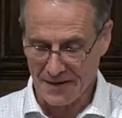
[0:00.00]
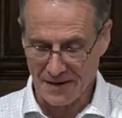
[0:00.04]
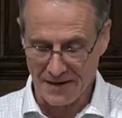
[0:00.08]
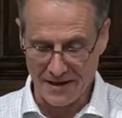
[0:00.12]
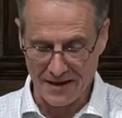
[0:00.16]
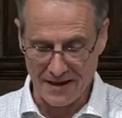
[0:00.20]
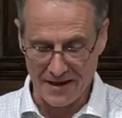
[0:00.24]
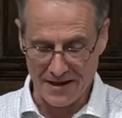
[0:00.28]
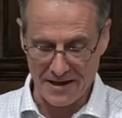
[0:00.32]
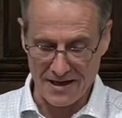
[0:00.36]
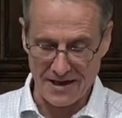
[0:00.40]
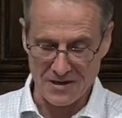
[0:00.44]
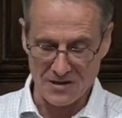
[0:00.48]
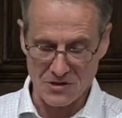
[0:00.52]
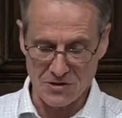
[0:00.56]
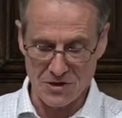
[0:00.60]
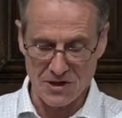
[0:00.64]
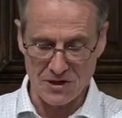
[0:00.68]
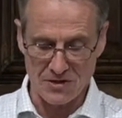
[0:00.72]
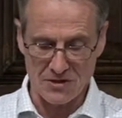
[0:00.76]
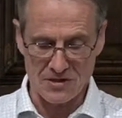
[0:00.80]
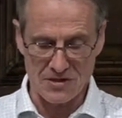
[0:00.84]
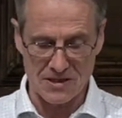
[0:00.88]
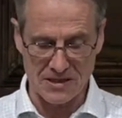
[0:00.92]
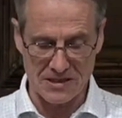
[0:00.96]
And as you
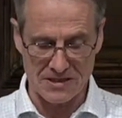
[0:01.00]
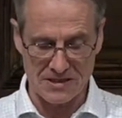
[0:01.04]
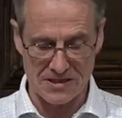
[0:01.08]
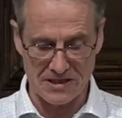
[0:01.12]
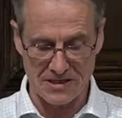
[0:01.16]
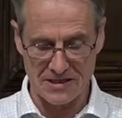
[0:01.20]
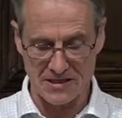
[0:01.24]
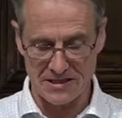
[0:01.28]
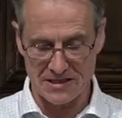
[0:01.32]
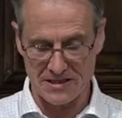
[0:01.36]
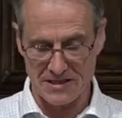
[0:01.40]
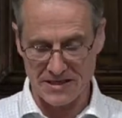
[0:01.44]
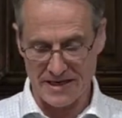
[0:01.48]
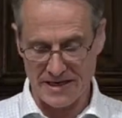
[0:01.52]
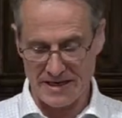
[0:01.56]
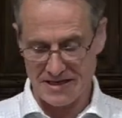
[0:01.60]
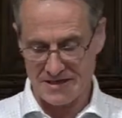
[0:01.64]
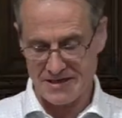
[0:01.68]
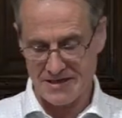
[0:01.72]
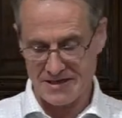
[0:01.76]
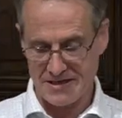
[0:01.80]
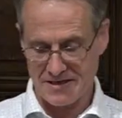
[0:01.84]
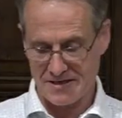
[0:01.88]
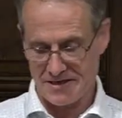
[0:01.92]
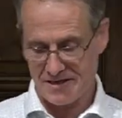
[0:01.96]
know, six years
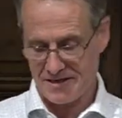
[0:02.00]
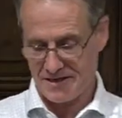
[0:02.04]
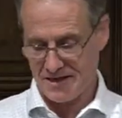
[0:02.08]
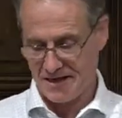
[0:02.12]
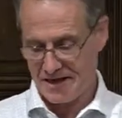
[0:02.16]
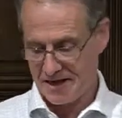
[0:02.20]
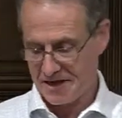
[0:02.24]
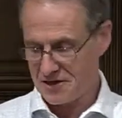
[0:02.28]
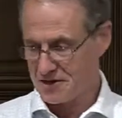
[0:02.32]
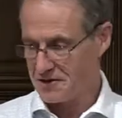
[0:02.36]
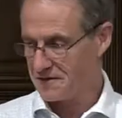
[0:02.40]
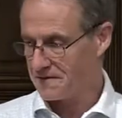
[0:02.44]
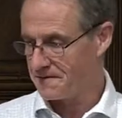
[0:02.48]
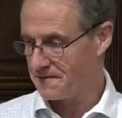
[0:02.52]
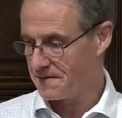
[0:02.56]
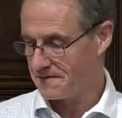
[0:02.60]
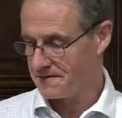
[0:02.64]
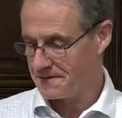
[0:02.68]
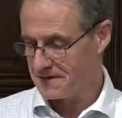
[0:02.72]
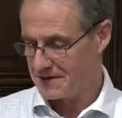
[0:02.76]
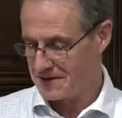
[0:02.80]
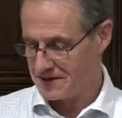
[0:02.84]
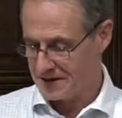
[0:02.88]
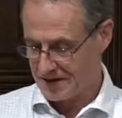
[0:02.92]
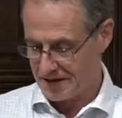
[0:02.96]
later, at the age of
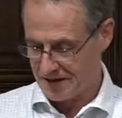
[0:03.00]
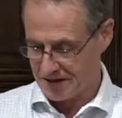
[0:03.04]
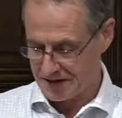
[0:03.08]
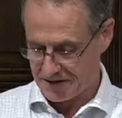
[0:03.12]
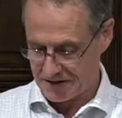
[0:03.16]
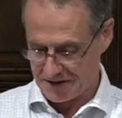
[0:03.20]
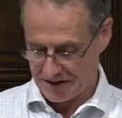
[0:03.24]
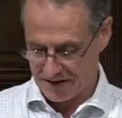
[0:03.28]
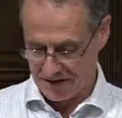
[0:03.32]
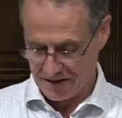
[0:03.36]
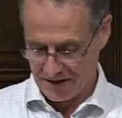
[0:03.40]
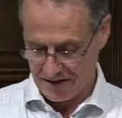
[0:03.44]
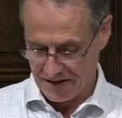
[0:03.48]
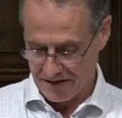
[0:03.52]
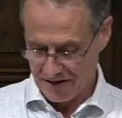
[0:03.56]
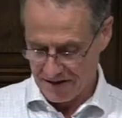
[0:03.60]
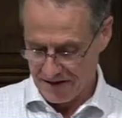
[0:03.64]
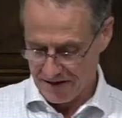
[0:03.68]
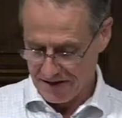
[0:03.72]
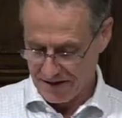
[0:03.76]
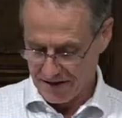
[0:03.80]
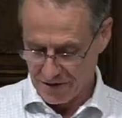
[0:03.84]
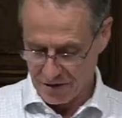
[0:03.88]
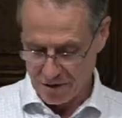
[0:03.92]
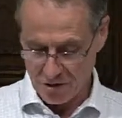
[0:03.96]
fifty-six,
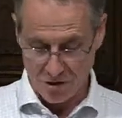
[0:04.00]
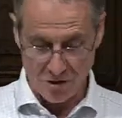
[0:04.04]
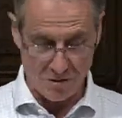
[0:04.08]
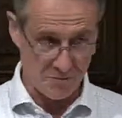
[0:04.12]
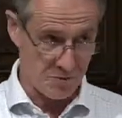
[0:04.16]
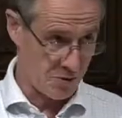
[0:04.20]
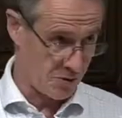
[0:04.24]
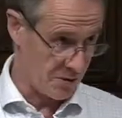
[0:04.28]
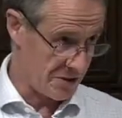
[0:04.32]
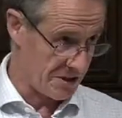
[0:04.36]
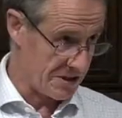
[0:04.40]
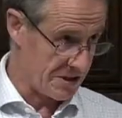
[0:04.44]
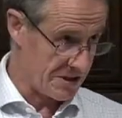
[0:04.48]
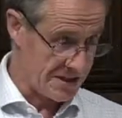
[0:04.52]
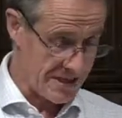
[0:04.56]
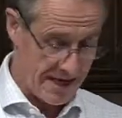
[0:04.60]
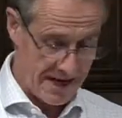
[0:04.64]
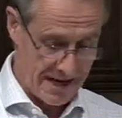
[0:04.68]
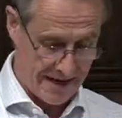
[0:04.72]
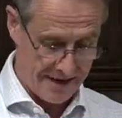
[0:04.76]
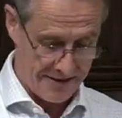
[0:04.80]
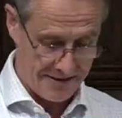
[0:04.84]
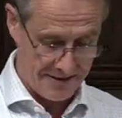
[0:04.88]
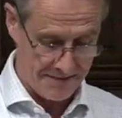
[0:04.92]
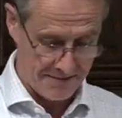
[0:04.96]
Jobs was
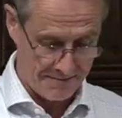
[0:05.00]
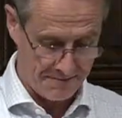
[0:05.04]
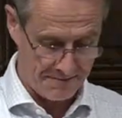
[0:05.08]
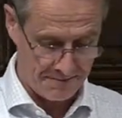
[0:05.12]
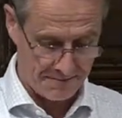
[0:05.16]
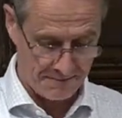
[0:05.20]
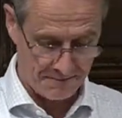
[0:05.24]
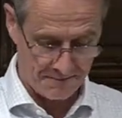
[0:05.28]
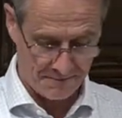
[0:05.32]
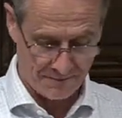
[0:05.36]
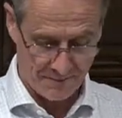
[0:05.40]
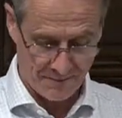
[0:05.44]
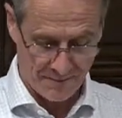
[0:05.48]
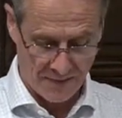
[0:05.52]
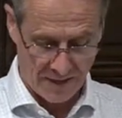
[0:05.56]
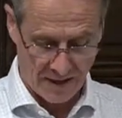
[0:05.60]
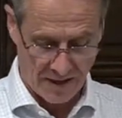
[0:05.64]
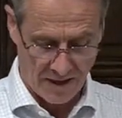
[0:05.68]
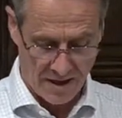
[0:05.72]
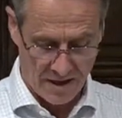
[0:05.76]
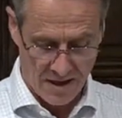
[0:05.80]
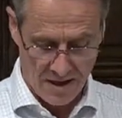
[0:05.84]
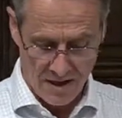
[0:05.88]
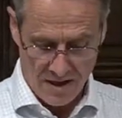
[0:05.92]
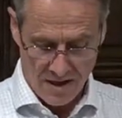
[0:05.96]
dead.
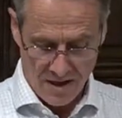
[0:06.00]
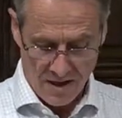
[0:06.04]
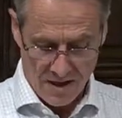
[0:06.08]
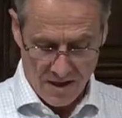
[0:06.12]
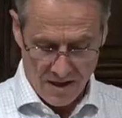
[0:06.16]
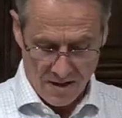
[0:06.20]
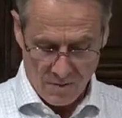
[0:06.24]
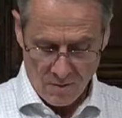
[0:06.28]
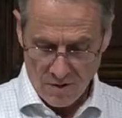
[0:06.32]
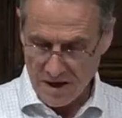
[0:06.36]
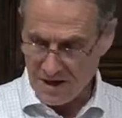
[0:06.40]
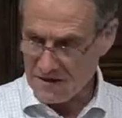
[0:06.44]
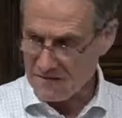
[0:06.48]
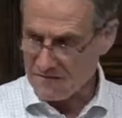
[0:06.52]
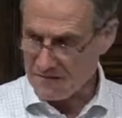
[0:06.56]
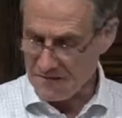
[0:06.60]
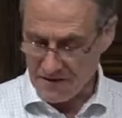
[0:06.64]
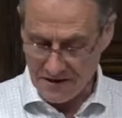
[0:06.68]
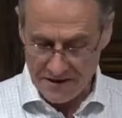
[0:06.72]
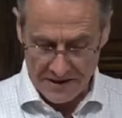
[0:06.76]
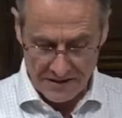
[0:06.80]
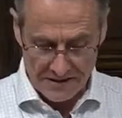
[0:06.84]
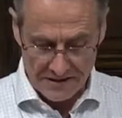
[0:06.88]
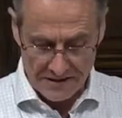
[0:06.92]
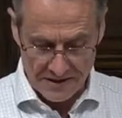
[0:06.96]
One
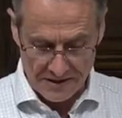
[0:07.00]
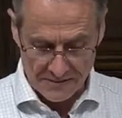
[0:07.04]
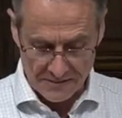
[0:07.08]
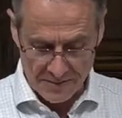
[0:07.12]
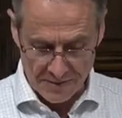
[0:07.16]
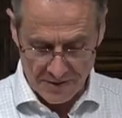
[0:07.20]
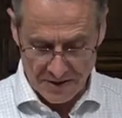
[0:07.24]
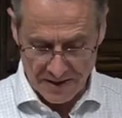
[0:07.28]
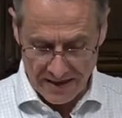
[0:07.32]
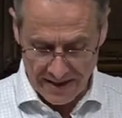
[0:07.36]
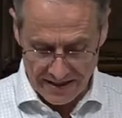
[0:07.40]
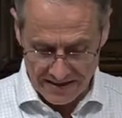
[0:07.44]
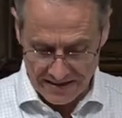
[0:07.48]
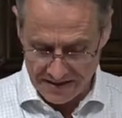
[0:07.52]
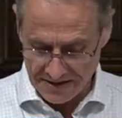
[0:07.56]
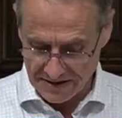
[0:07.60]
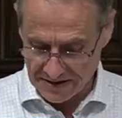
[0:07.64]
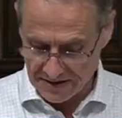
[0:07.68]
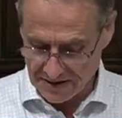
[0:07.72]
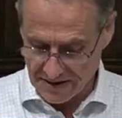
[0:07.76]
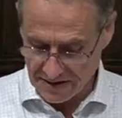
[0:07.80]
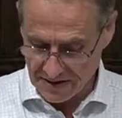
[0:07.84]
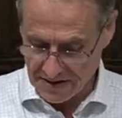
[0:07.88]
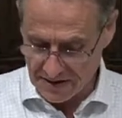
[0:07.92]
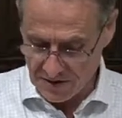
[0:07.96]
very simple
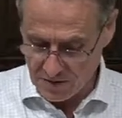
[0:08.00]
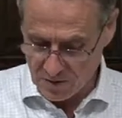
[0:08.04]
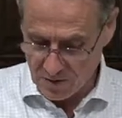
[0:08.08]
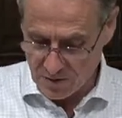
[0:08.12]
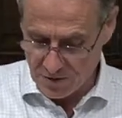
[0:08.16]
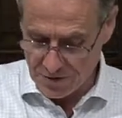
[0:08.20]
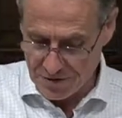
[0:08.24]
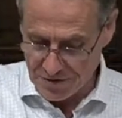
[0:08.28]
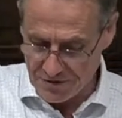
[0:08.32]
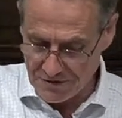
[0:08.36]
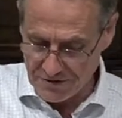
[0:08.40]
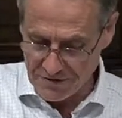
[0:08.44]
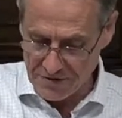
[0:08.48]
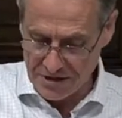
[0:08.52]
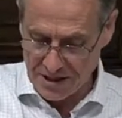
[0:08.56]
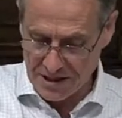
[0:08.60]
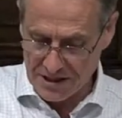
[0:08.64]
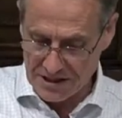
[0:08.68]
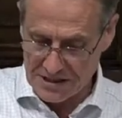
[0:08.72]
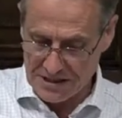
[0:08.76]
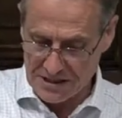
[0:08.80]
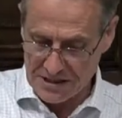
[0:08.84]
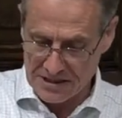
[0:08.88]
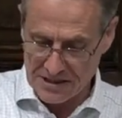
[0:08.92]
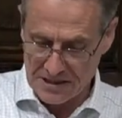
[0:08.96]
lesson that the author of
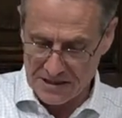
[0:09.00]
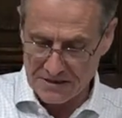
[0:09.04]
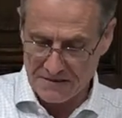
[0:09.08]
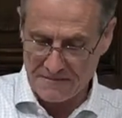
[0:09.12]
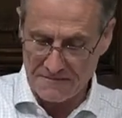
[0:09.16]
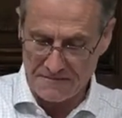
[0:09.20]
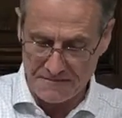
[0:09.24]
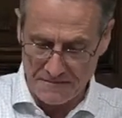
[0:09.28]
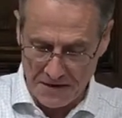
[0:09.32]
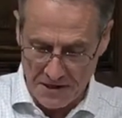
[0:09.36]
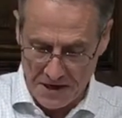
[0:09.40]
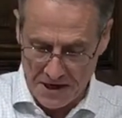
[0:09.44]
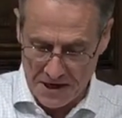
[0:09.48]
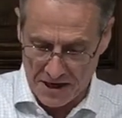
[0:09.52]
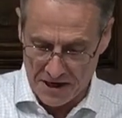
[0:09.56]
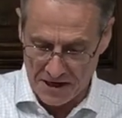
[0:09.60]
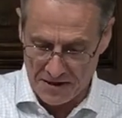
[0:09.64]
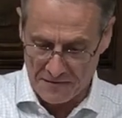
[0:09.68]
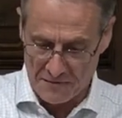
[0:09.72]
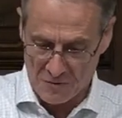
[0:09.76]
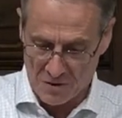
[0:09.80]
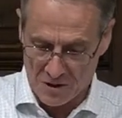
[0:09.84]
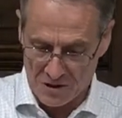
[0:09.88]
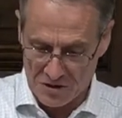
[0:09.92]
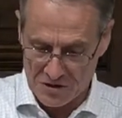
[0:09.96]
Genesis
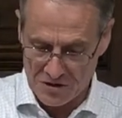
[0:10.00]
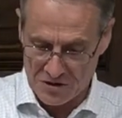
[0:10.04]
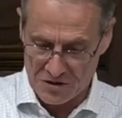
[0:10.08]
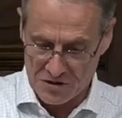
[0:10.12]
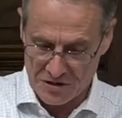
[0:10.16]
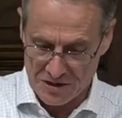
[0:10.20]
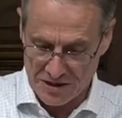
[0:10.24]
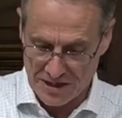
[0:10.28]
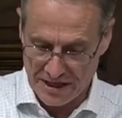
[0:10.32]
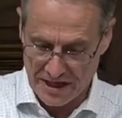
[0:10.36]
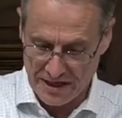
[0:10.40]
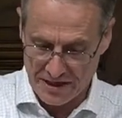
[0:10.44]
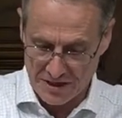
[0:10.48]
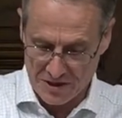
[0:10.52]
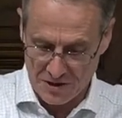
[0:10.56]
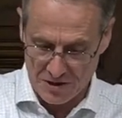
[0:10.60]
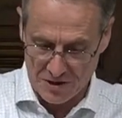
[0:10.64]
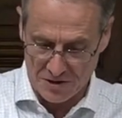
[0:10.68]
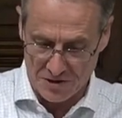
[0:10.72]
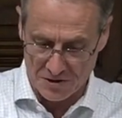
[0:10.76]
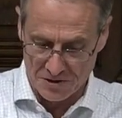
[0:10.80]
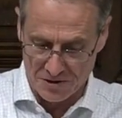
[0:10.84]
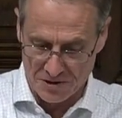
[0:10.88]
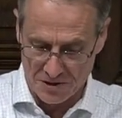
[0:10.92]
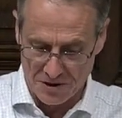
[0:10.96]
five wants us to get
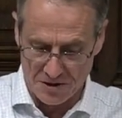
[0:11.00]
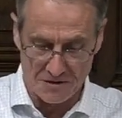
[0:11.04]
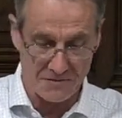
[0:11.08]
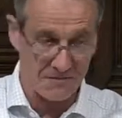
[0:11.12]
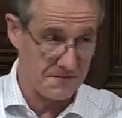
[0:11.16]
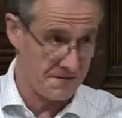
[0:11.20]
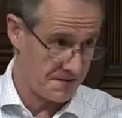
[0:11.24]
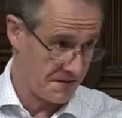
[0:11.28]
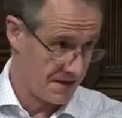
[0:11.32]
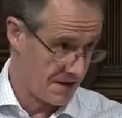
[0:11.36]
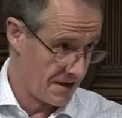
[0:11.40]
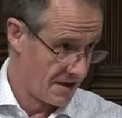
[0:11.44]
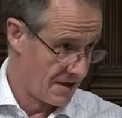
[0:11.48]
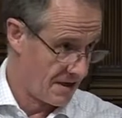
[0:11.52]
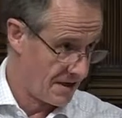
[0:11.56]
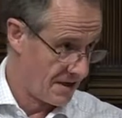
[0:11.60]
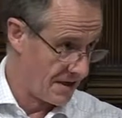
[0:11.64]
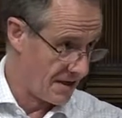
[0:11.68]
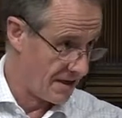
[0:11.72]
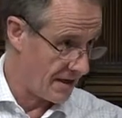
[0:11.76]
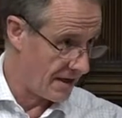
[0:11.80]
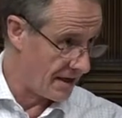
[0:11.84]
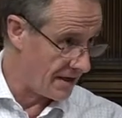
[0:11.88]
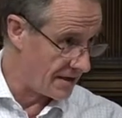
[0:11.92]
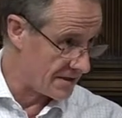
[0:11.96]
hold of
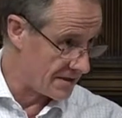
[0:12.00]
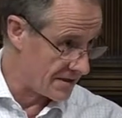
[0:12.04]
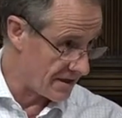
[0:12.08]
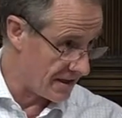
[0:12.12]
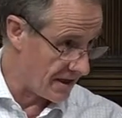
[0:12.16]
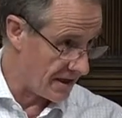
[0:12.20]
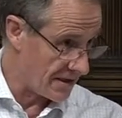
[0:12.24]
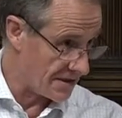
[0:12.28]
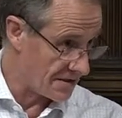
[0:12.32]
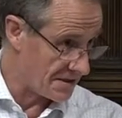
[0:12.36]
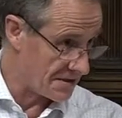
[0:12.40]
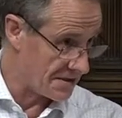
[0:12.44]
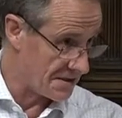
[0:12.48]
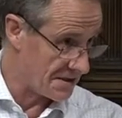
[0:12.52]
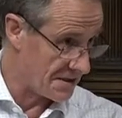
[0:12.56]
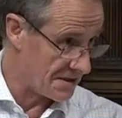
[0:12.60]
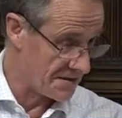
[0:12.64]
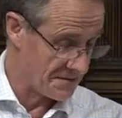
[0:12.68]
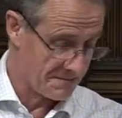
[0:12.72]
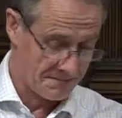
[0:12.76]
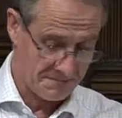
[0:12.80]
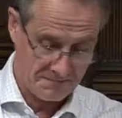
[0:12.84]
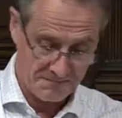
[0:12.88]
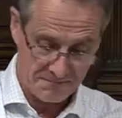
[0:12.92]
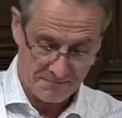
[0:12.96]
is this:
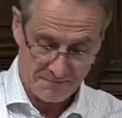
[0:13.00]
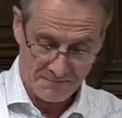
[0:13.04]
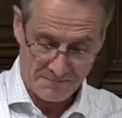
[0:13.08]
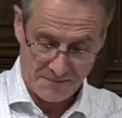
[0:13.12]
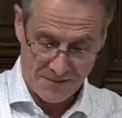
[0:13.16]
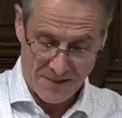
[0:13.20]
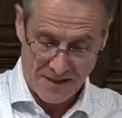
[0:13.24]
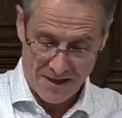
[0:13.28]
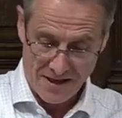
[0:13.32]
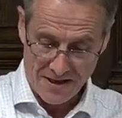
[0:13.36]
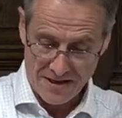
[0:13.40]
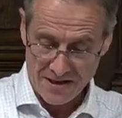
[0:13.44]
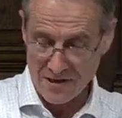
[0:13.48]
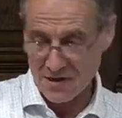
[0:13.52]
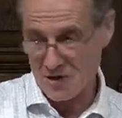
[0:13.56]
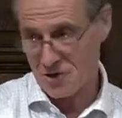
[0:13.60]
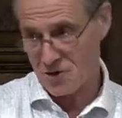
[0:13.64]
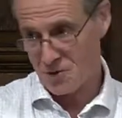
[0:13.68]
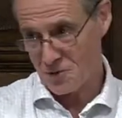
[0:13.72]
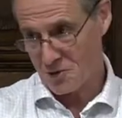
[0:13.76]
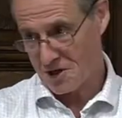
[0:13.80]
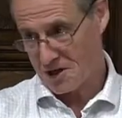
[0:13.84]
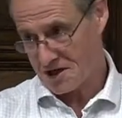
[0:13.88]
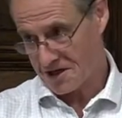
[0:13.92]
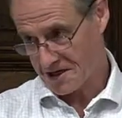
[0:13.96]

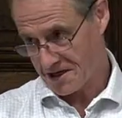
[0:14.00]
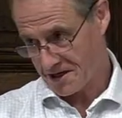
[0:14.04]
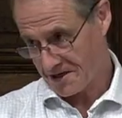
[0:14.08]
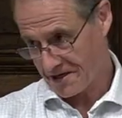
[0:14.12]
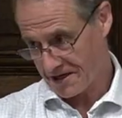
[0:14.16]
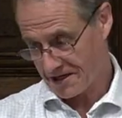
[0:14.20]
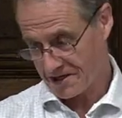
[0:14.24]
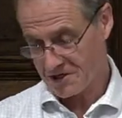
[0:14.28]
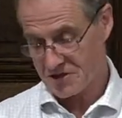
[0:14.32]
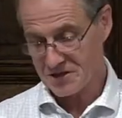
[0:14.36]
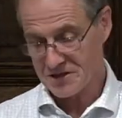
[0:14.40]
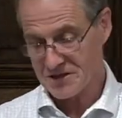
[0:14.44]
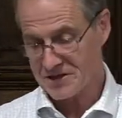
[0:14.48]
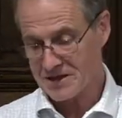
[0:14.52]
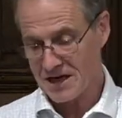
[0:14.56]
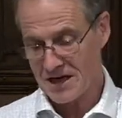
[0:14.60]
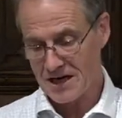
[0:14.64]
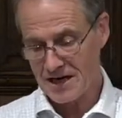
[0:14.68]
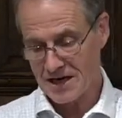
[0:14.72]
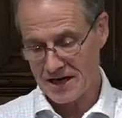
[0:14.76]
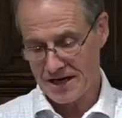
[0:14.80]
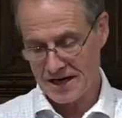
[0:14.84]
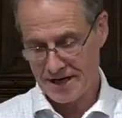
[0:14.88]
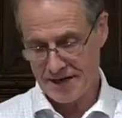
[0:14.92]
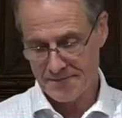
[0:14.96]
you are going to
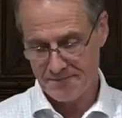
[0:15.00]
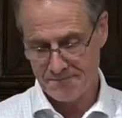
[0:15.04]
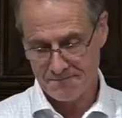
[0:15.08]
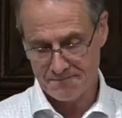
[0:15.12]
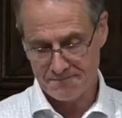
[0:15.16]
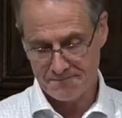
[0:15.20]
die.